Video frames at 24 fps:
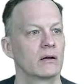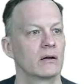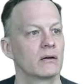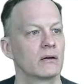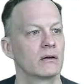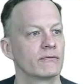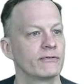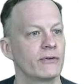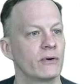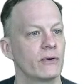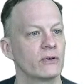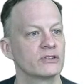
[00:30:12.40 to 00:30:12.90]

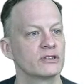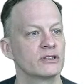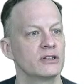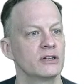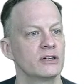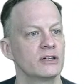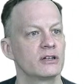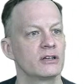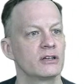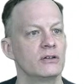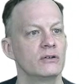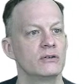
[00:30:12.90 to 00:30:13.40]
falsely
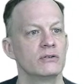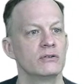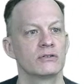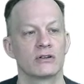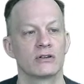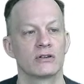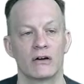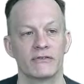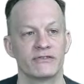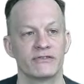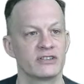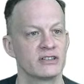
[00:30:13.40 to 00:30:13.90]
accused
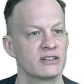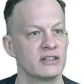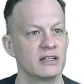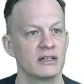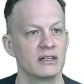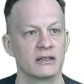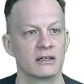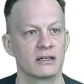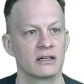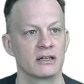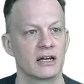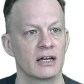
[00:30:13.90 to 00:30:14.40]
of
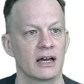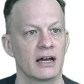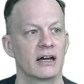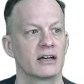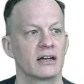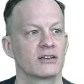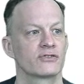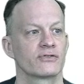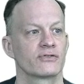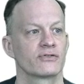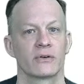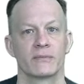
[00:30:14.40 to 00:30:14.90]
stealing
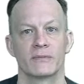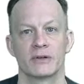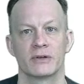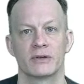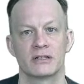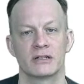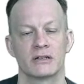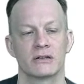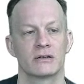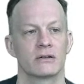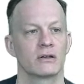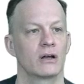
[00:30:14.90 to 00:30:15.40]
cash from the
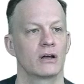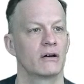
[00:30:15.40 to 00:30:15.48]
till,